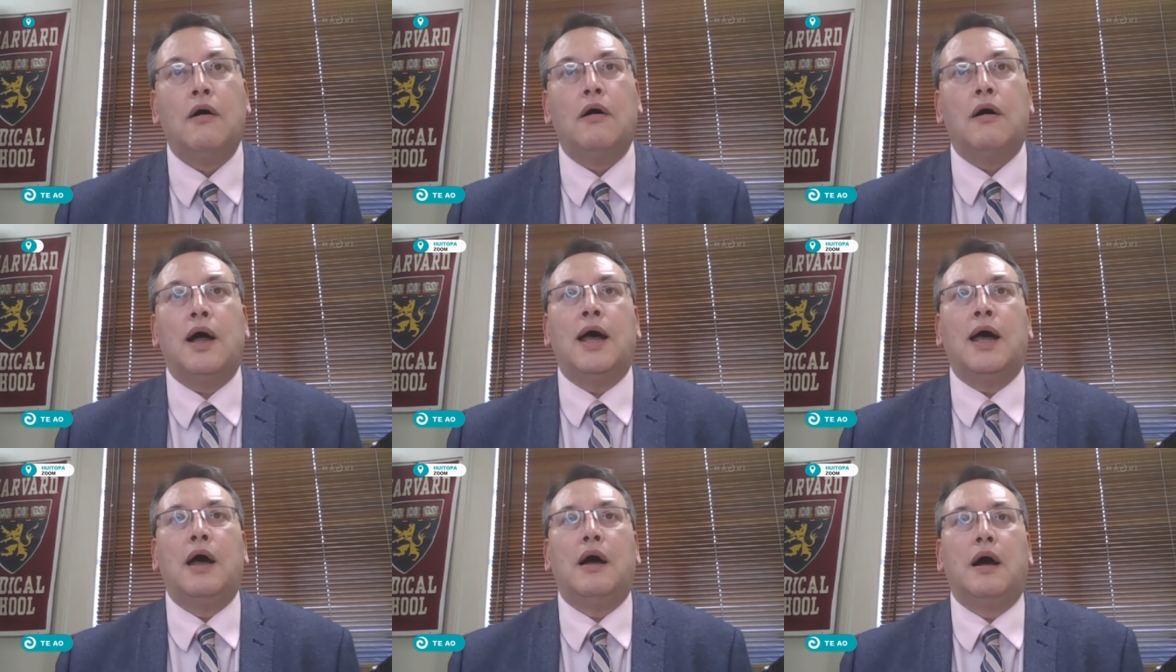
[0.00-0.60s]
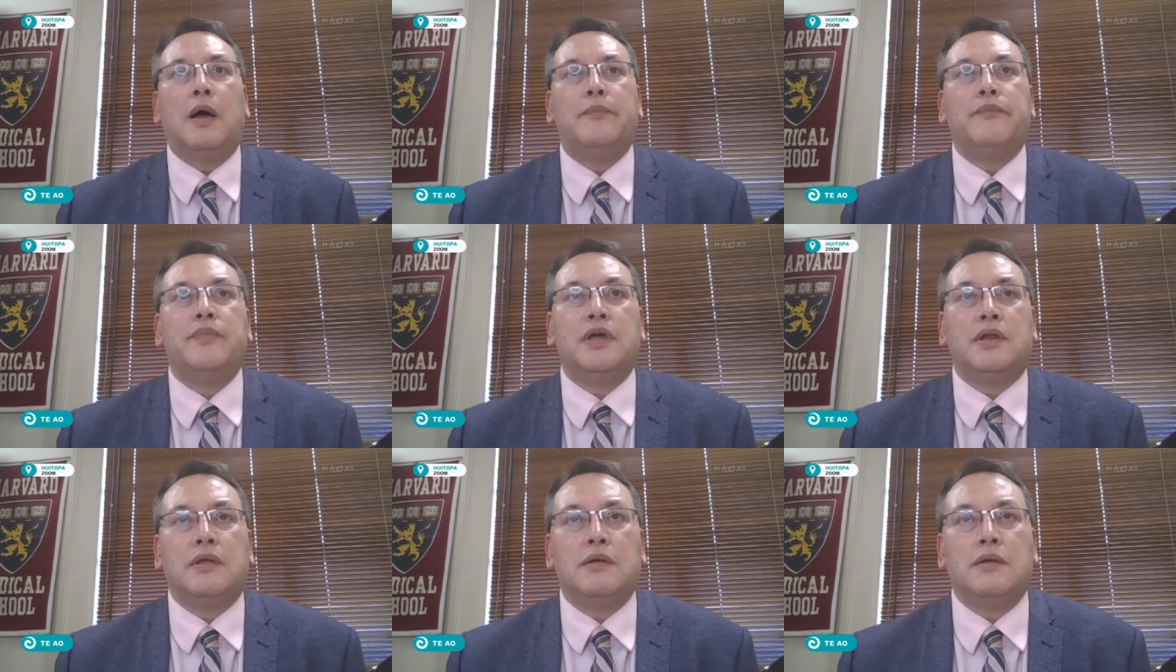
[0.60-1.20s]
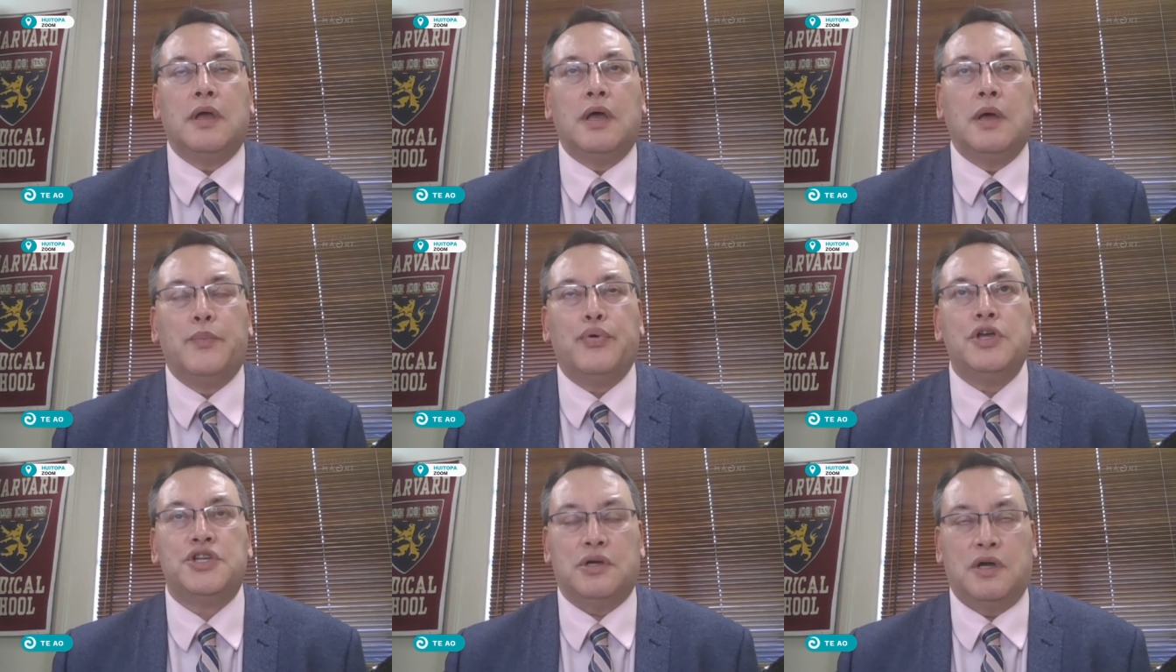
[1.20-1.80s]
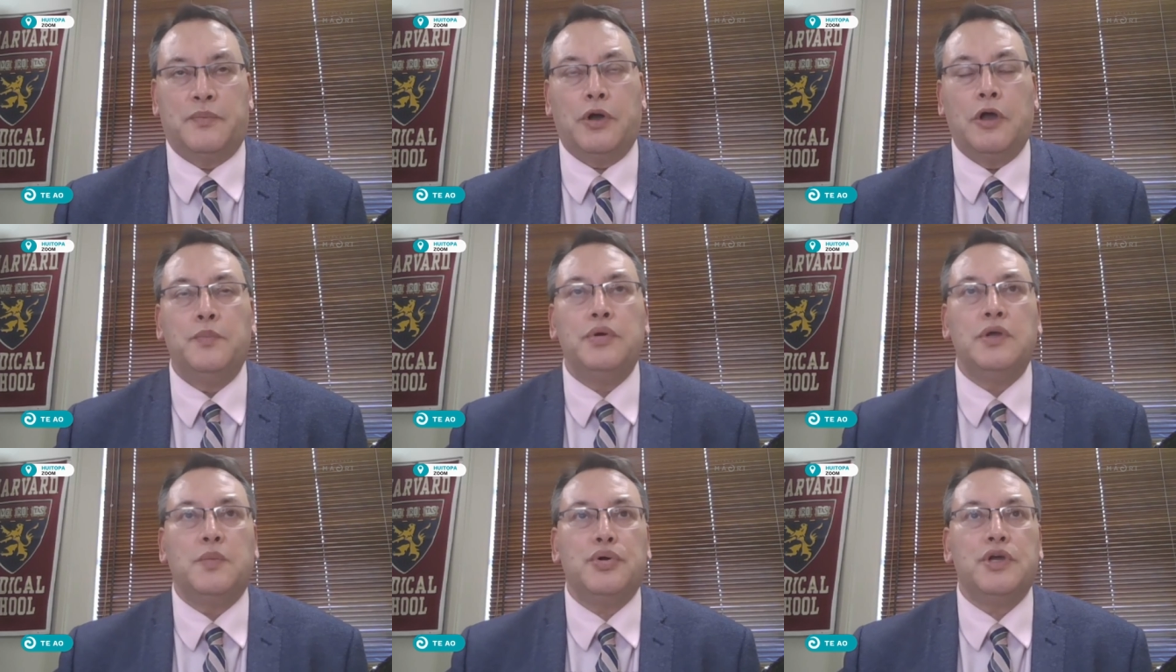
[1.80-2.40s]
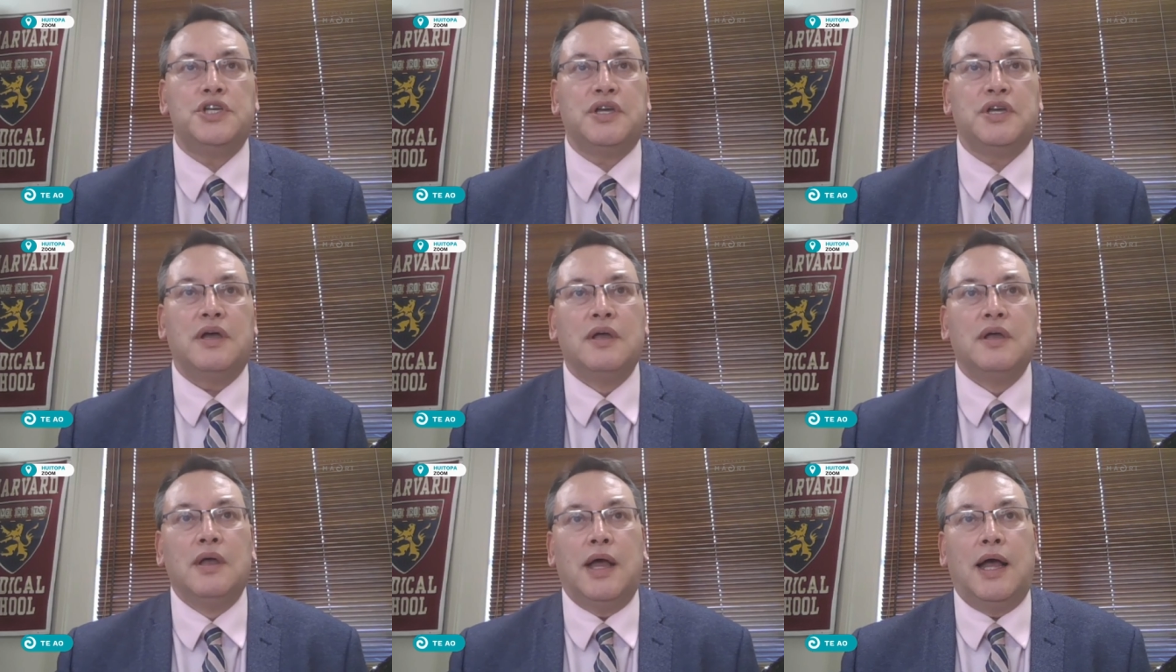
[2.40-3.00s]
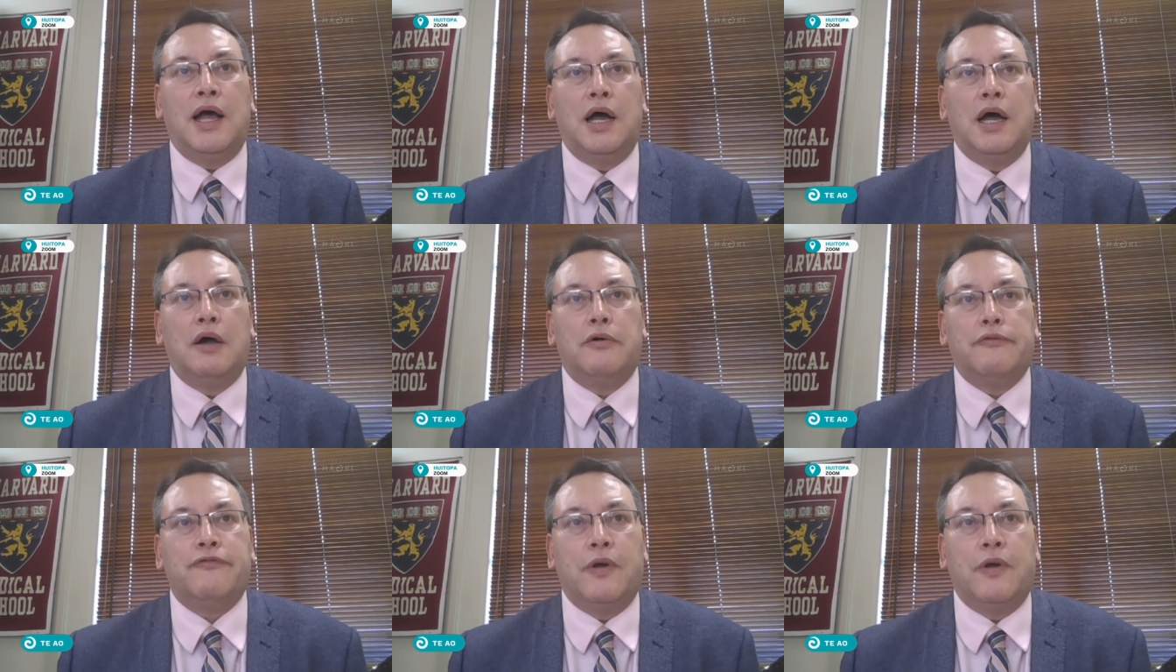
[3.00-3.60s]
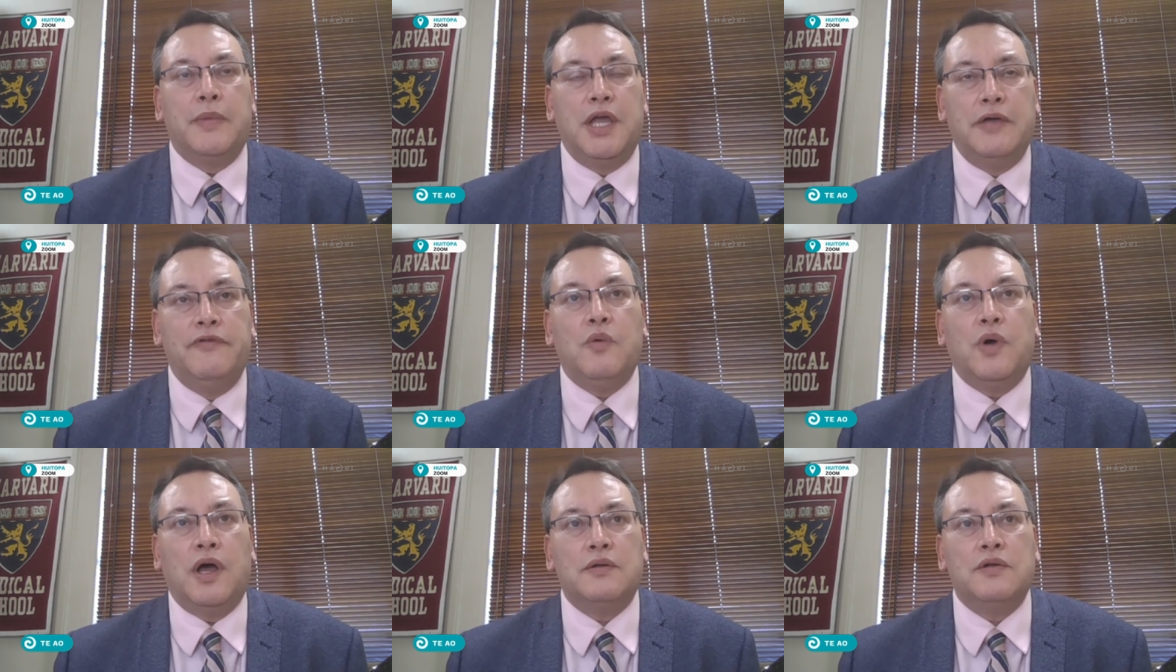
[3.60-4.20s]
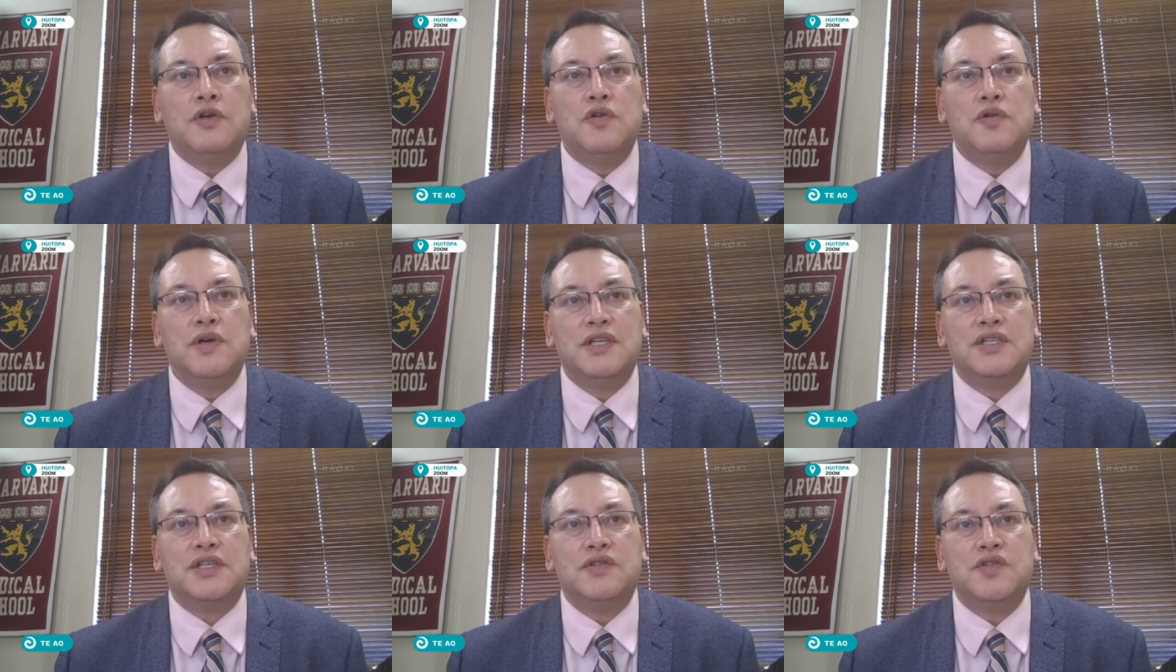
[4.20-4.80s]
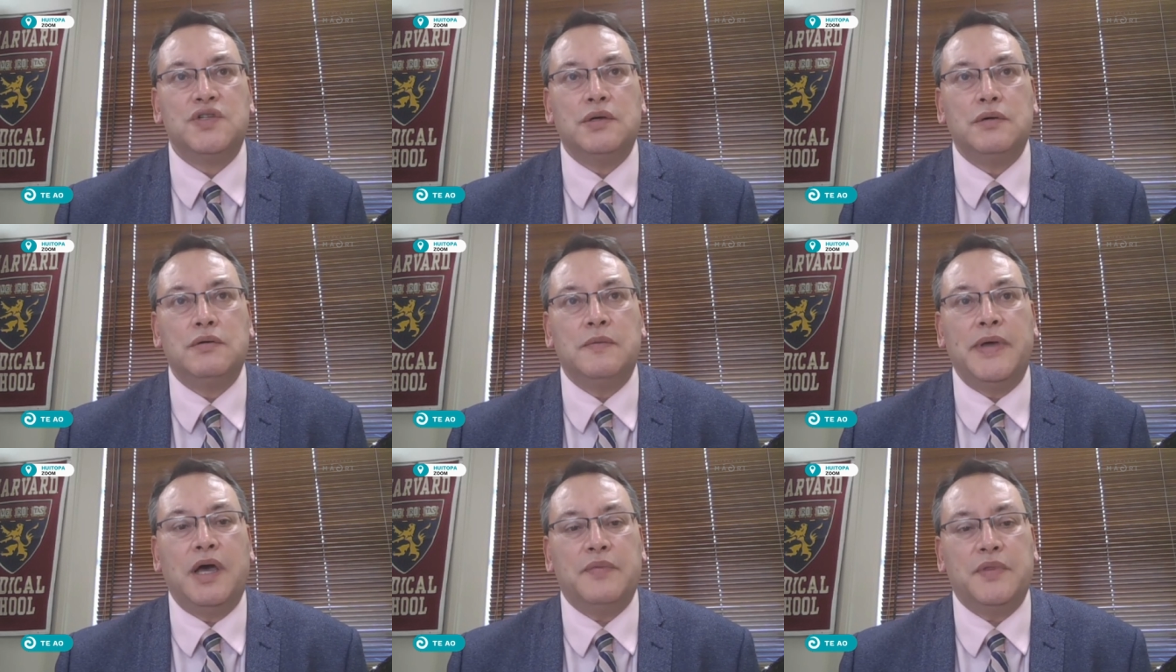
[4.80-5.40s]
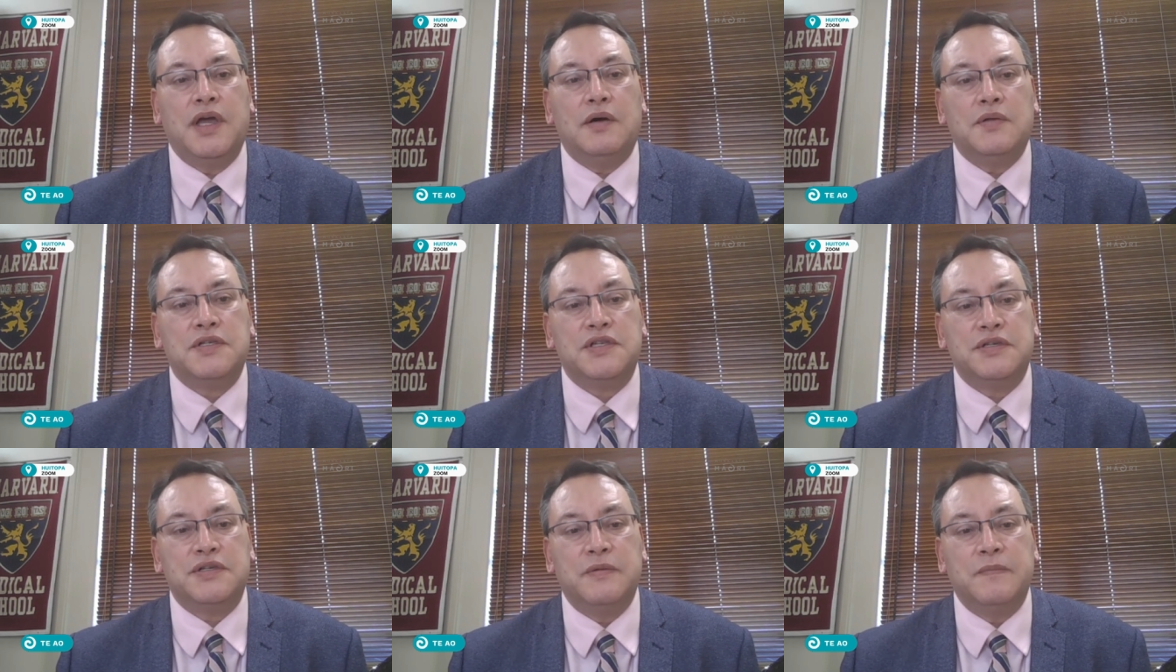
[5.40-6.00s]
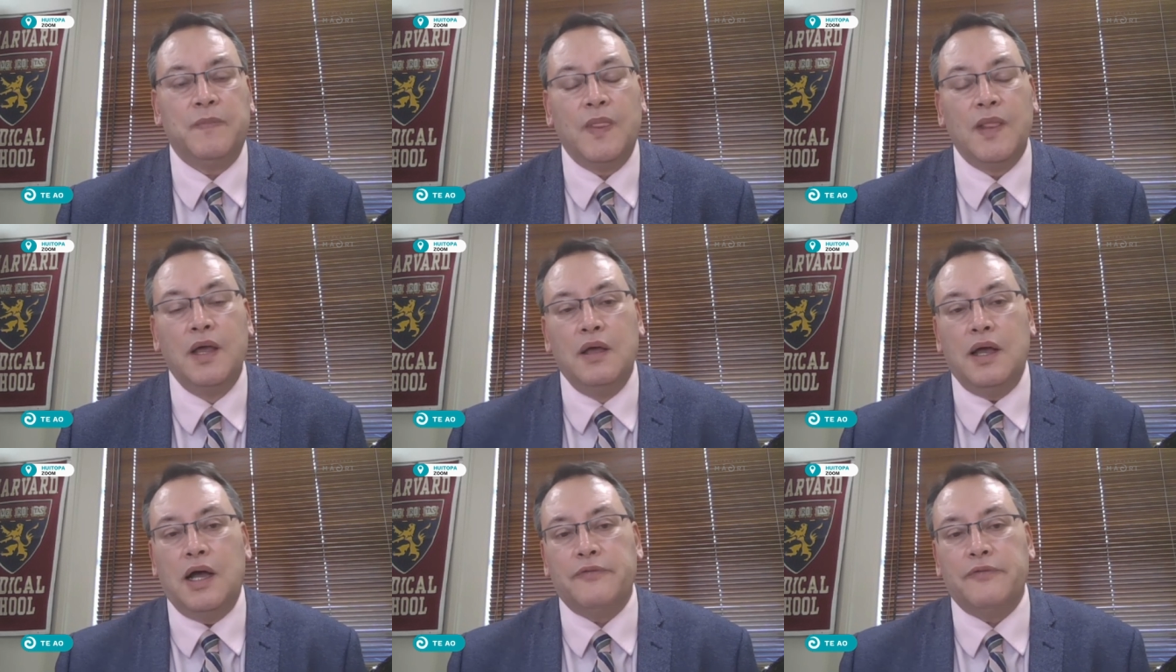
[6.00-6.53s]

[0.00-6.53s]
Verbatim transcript: Oh, uh, I'm getting uh, pressure, appropriate pressure, uh, from everyone who is concerned about the health system,